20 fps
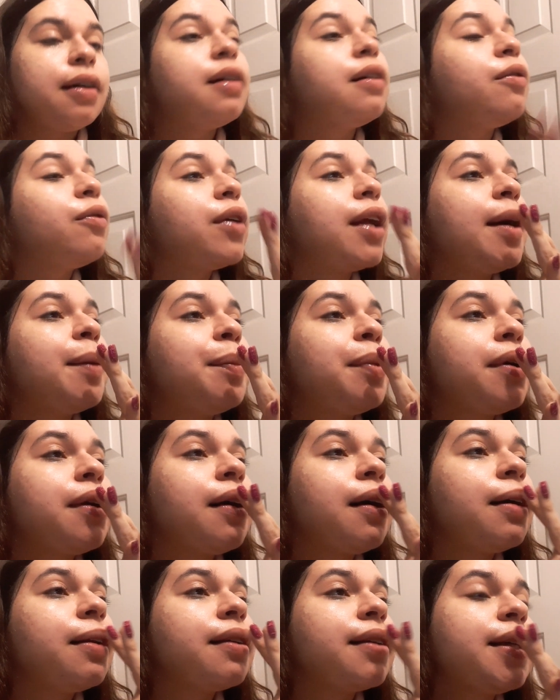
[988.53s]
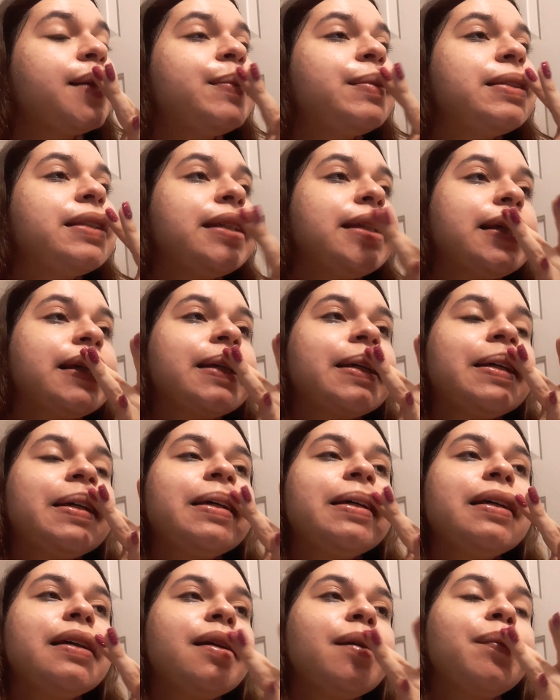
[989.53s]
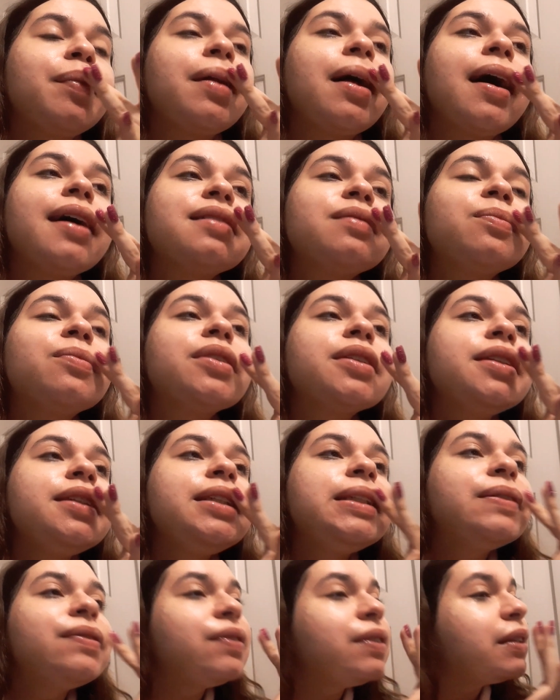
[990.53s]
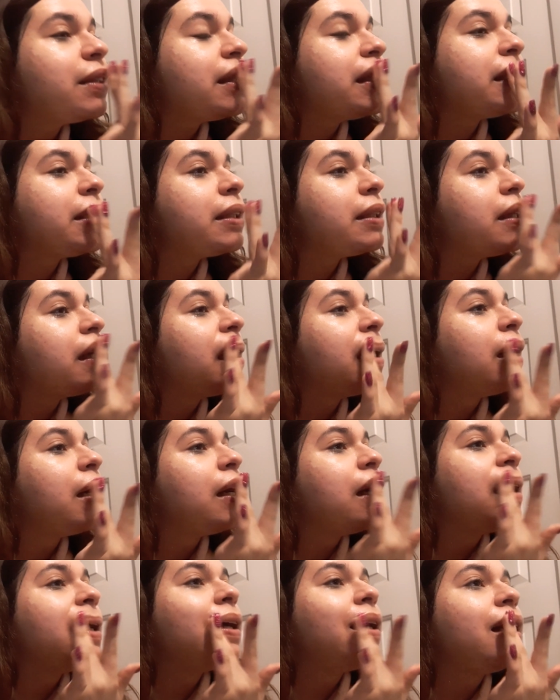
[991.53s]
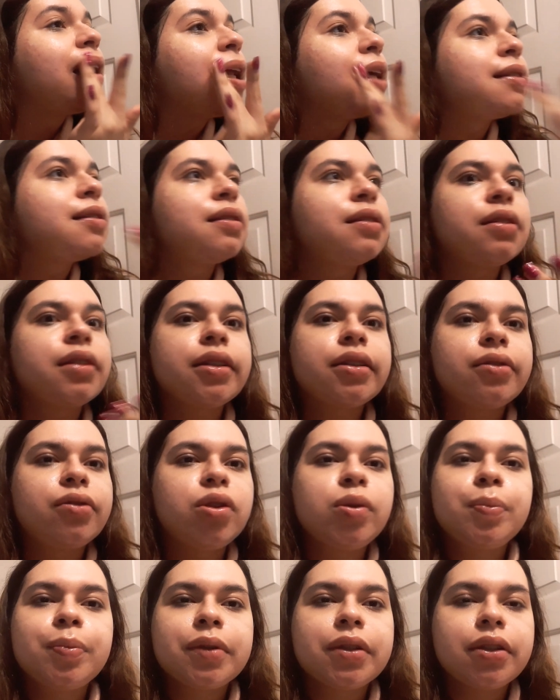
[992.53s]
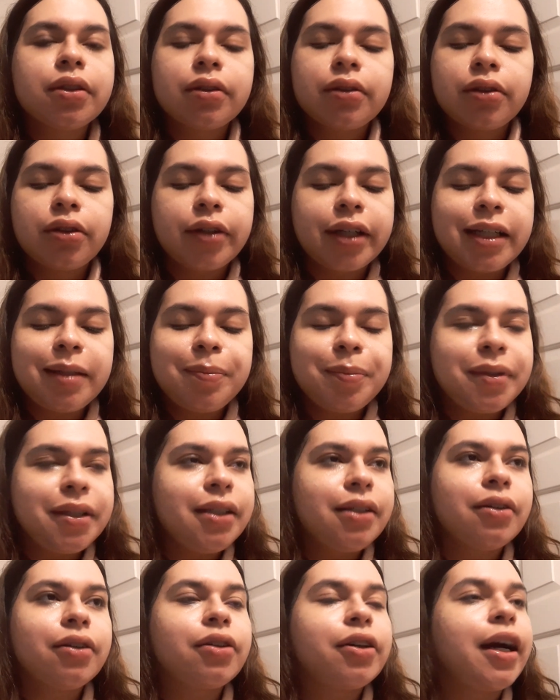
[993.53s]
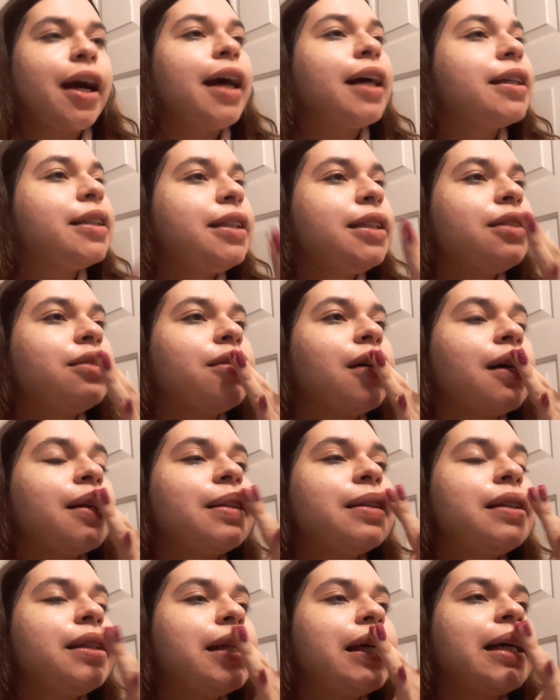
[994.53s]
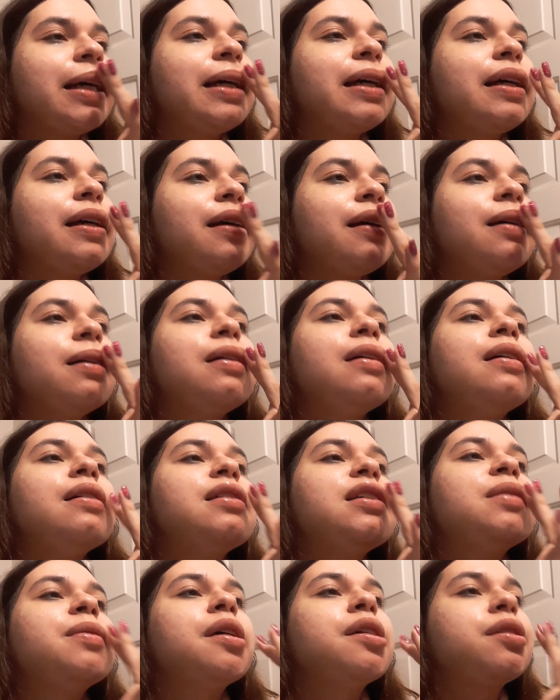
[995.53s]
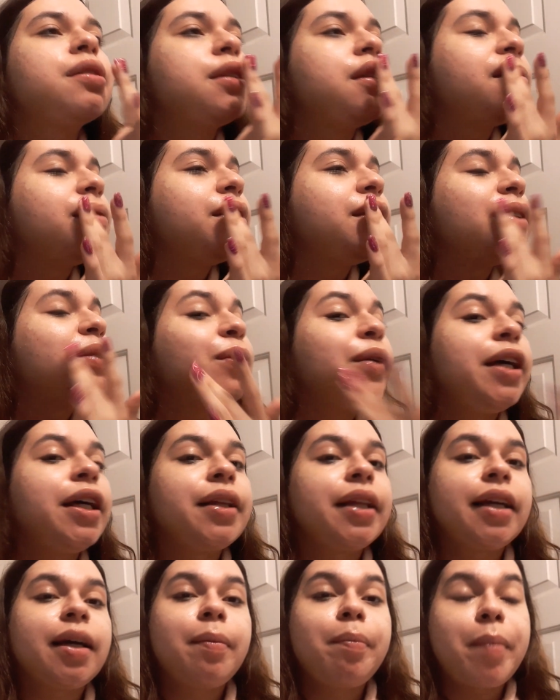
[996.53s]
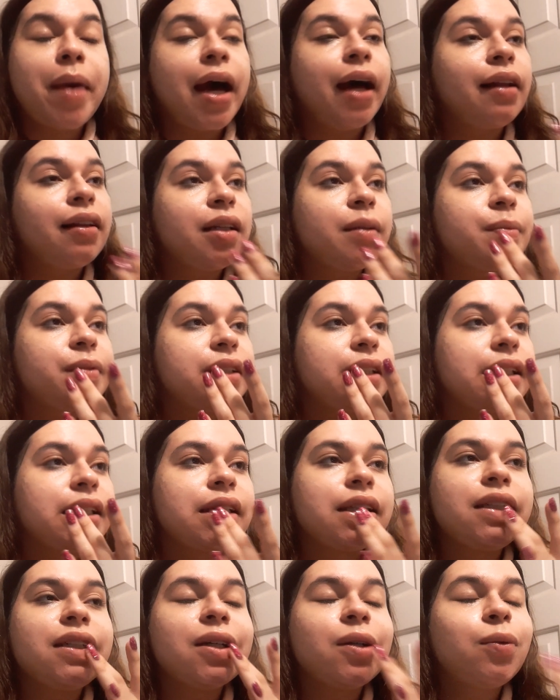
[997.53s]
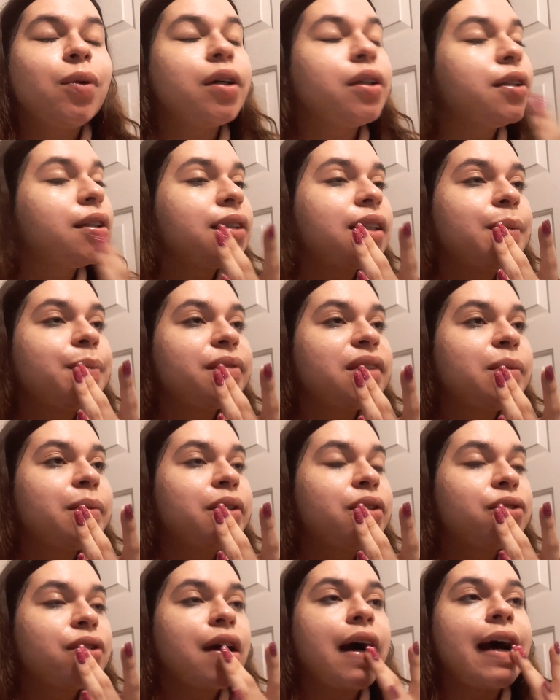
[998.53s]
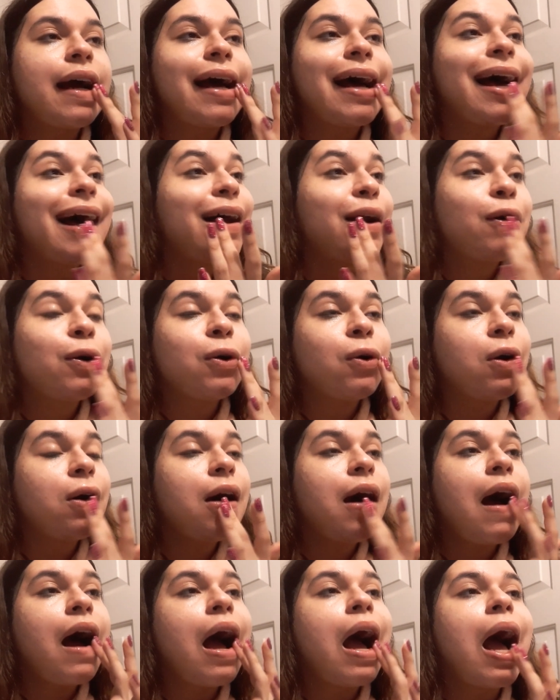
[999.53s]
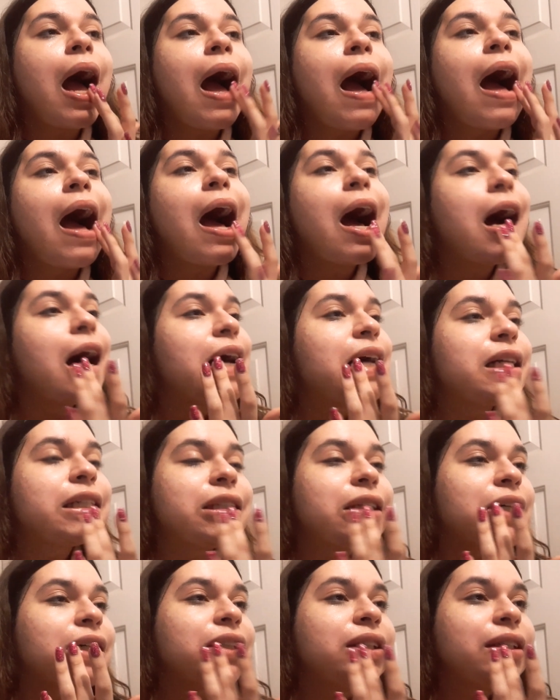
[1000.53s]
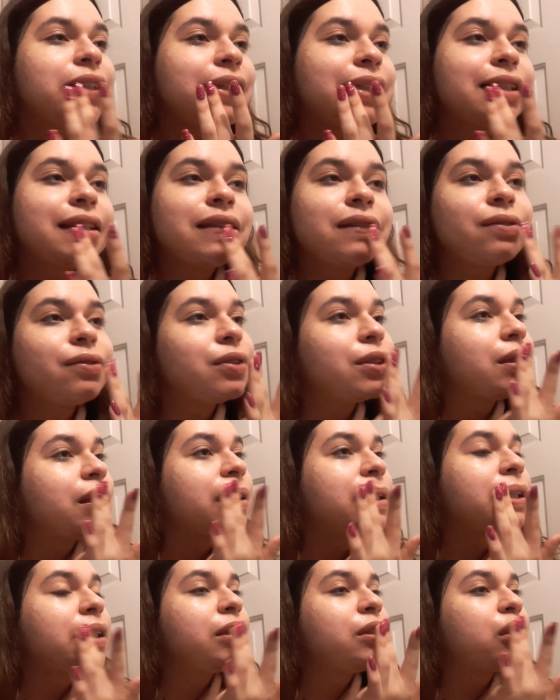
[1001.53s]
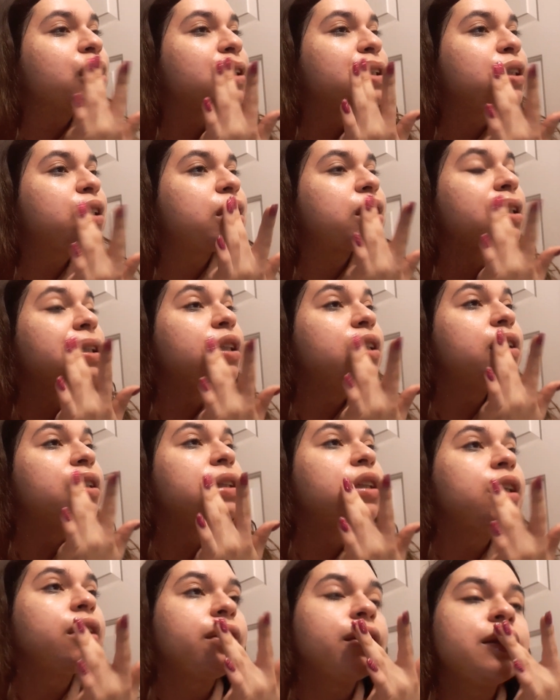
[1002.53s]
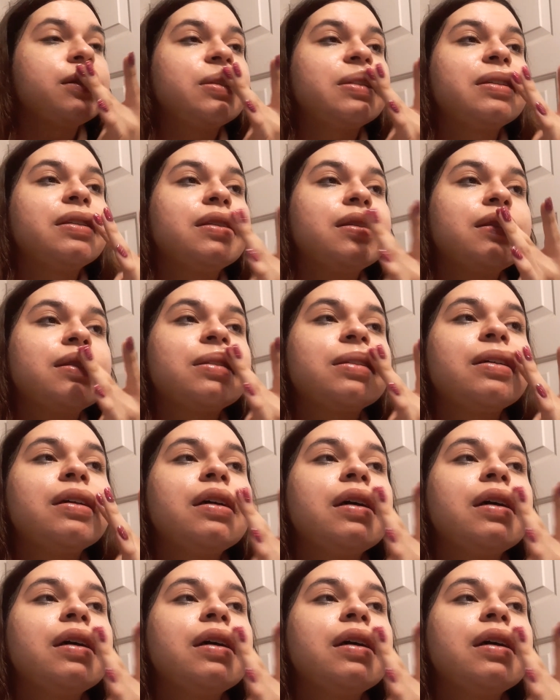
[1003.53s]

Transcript: when I put on lipstick, it applies more evenly. Doesn't look super crepey or cracky throughout the day. Especially when you're wearing like a matte lipstick. You don't want your lips to be dry at all. So this really just nourishes